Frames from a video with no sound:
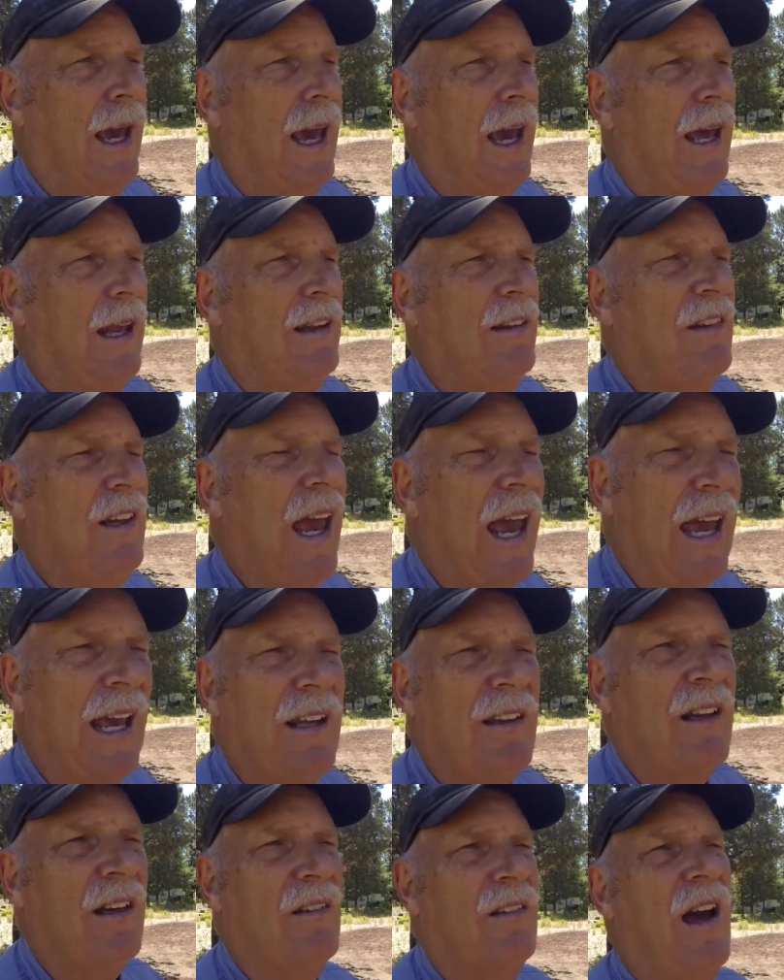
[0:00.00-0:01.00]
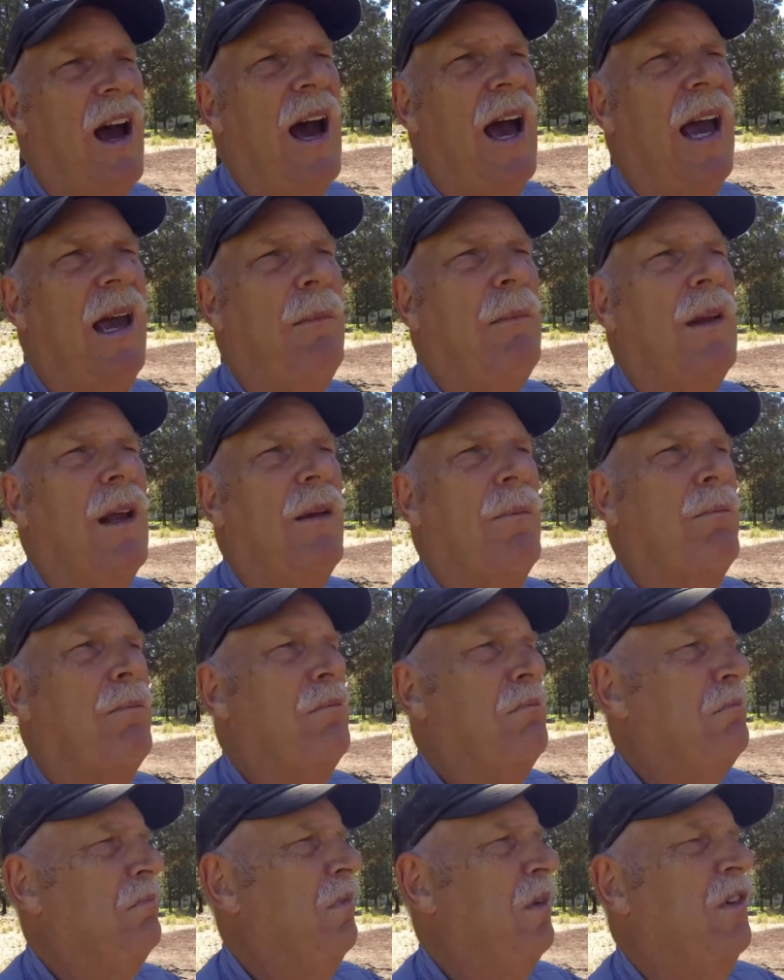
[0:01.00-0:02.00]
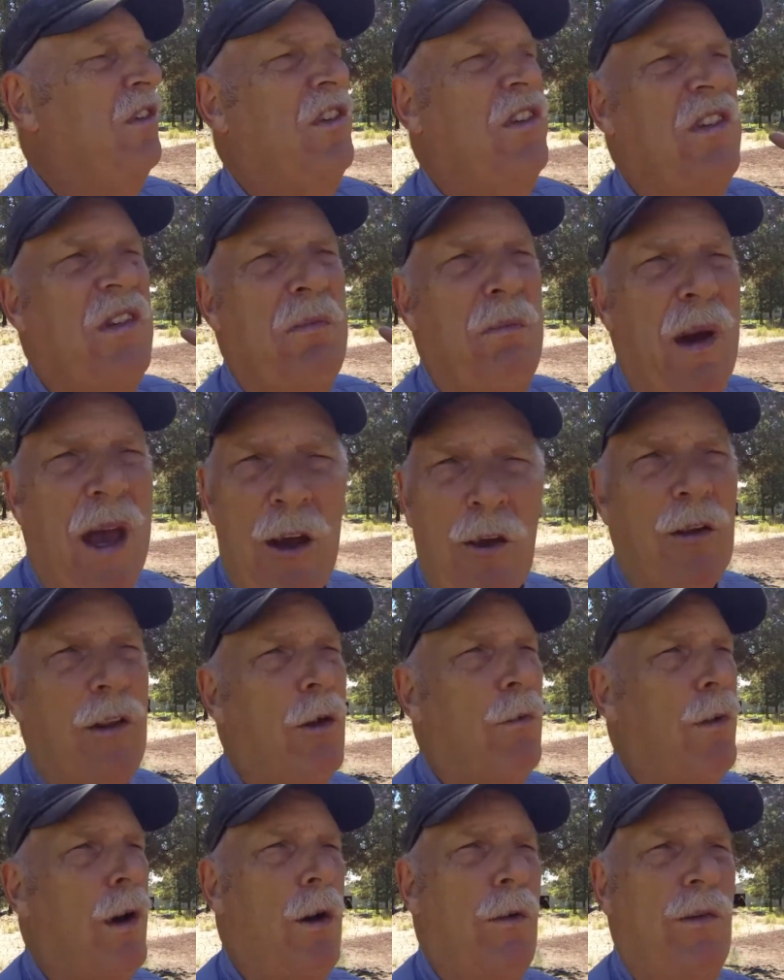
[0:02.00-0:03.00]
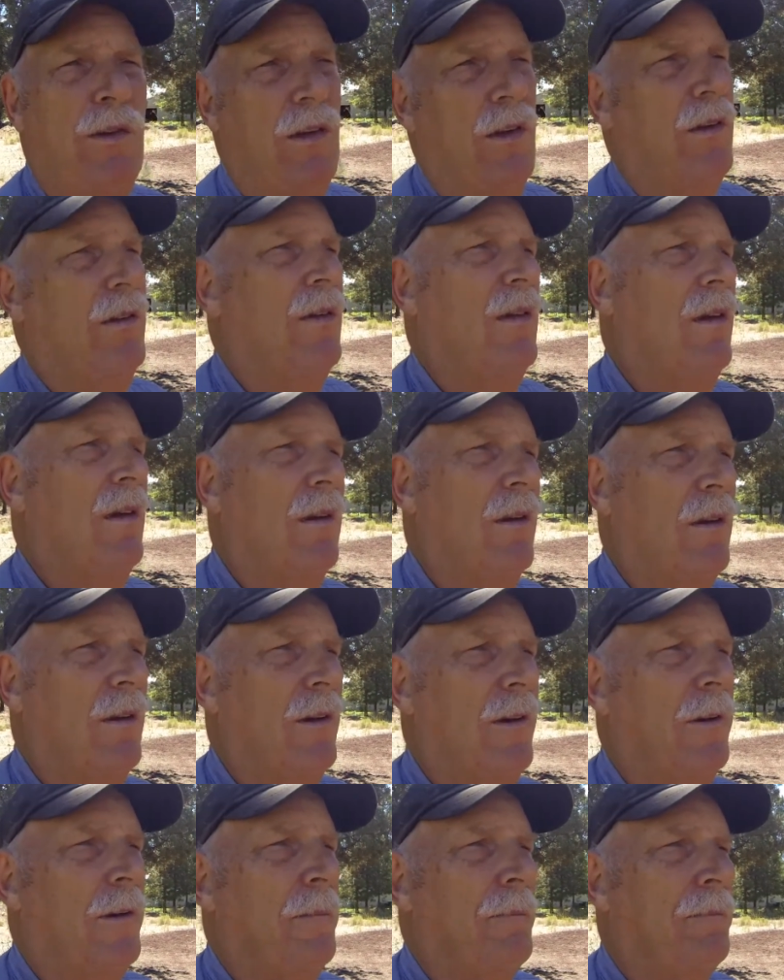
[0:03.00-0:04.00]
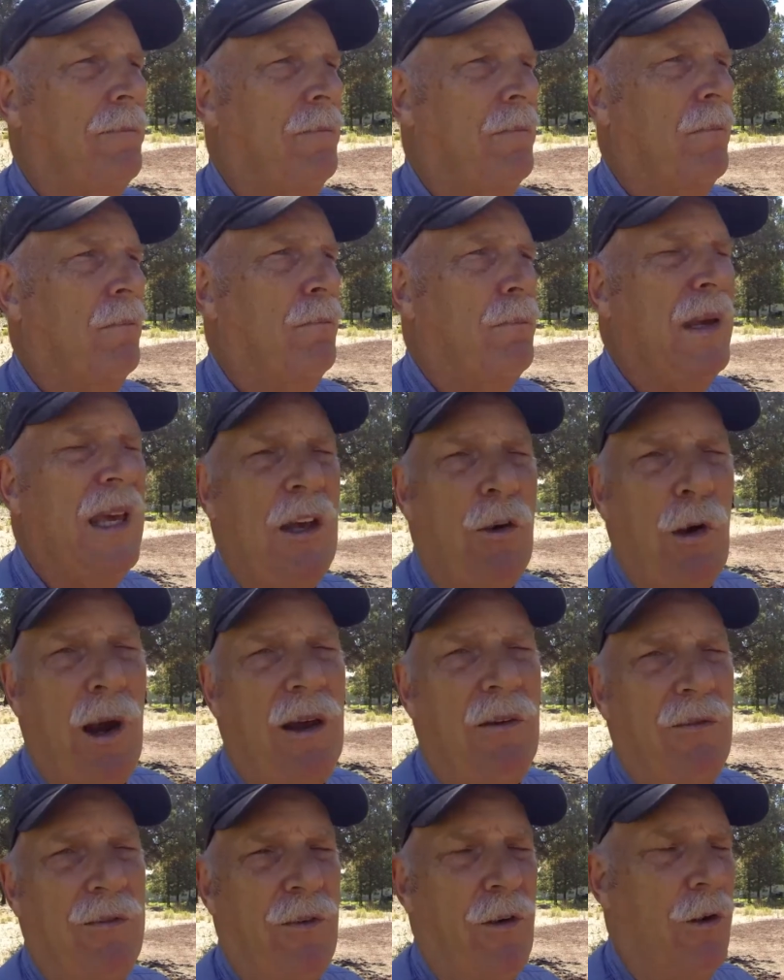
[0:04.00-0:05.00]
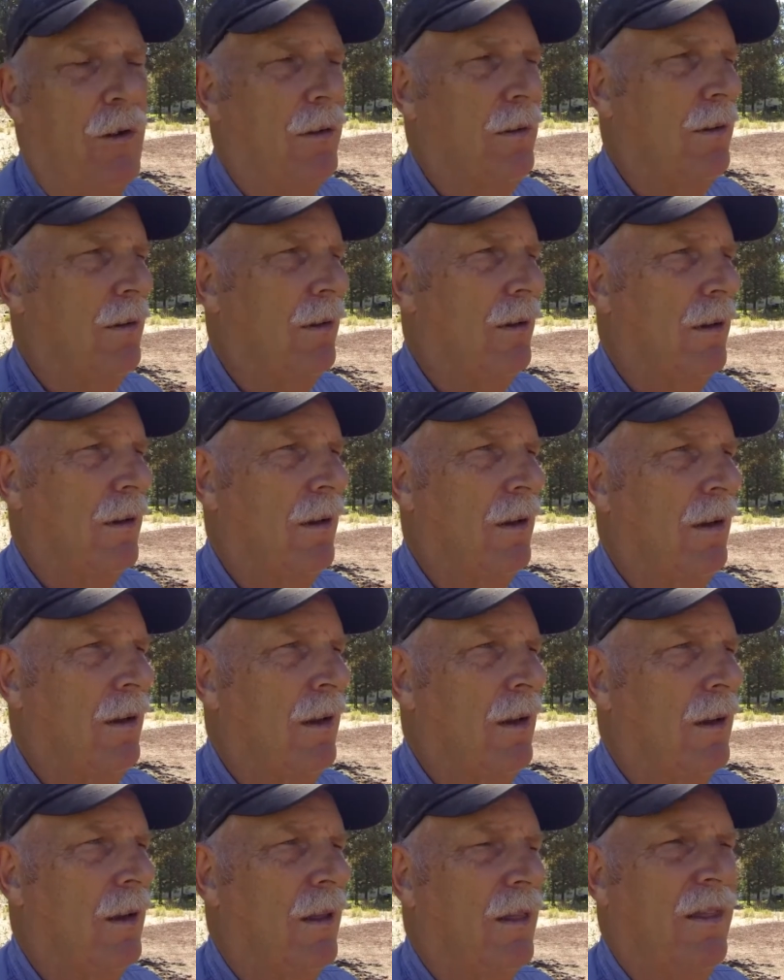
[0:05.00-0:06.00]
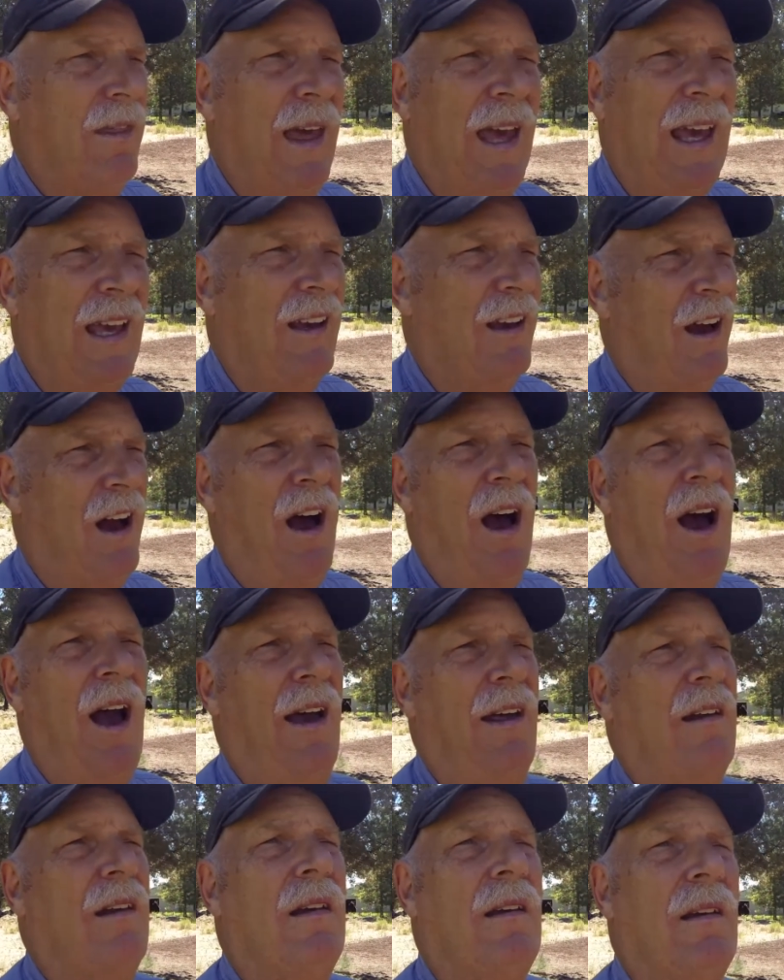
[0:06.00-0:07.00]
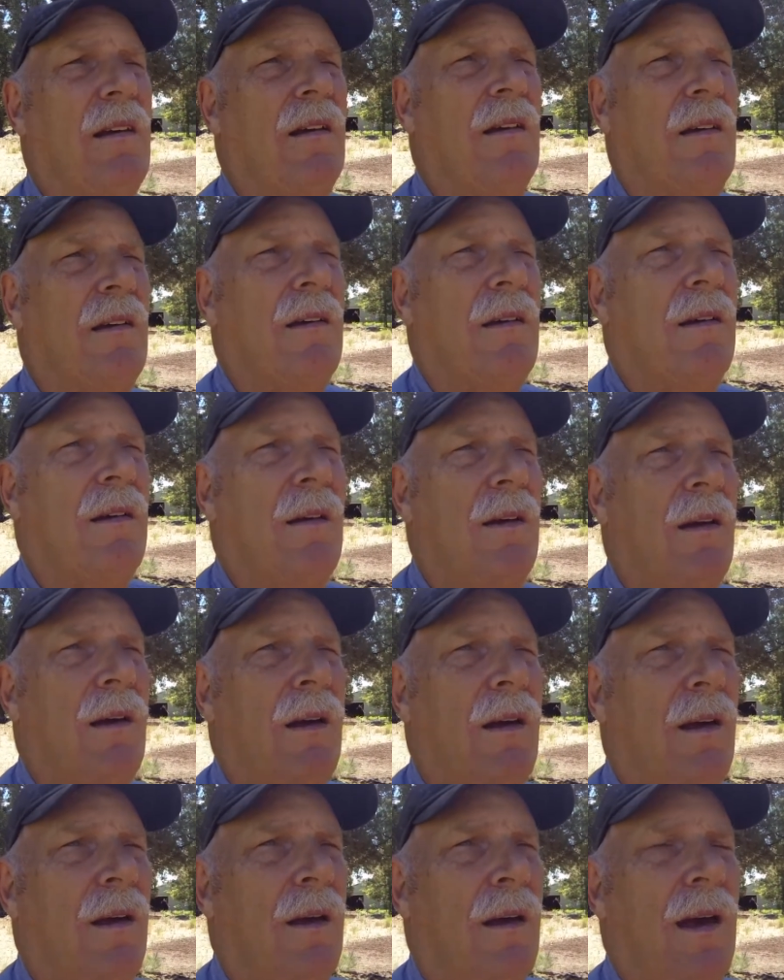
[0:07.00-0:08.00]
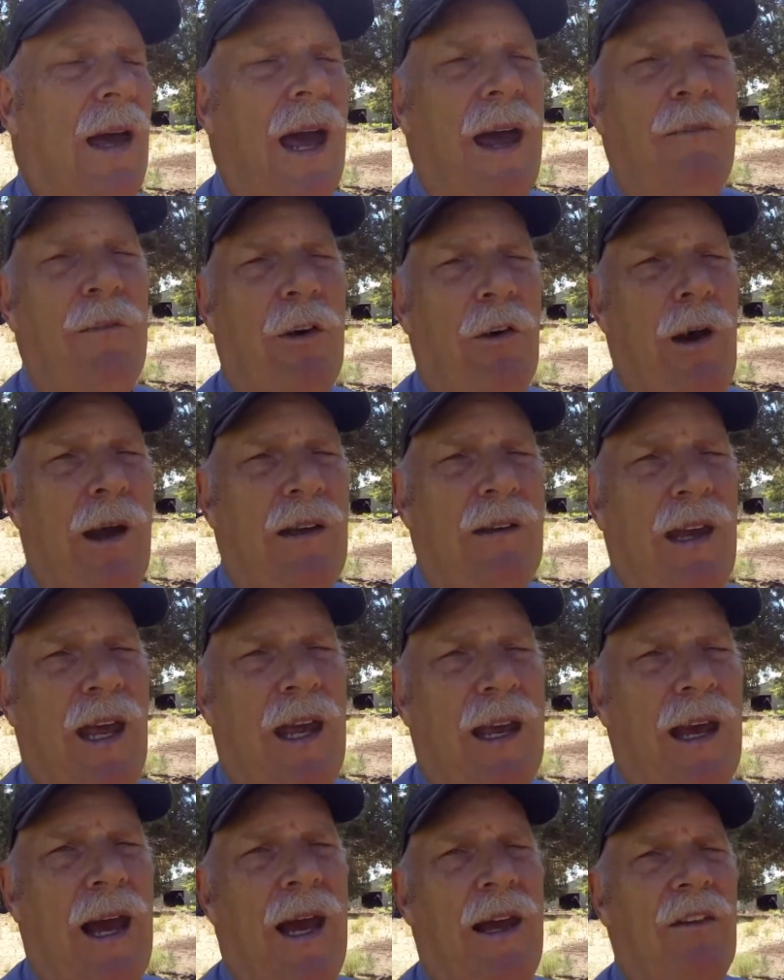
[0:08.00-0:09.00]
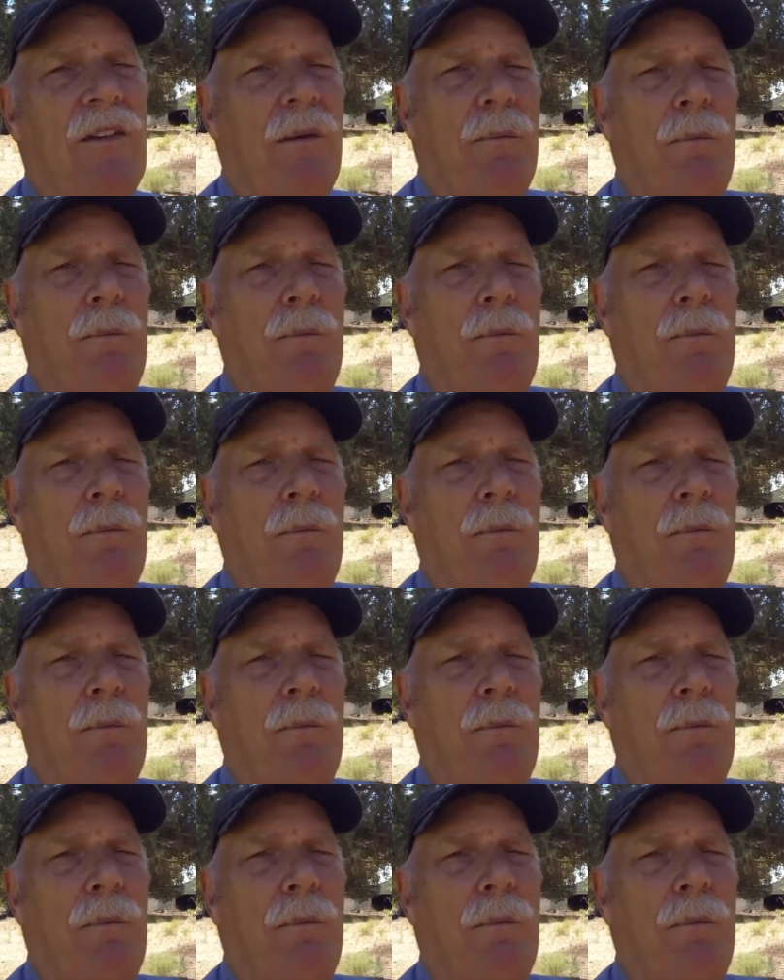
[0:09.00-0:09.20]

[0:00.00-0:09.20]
And take the time to smell the roses. Be grateful. Thank God. Have a great day, guys.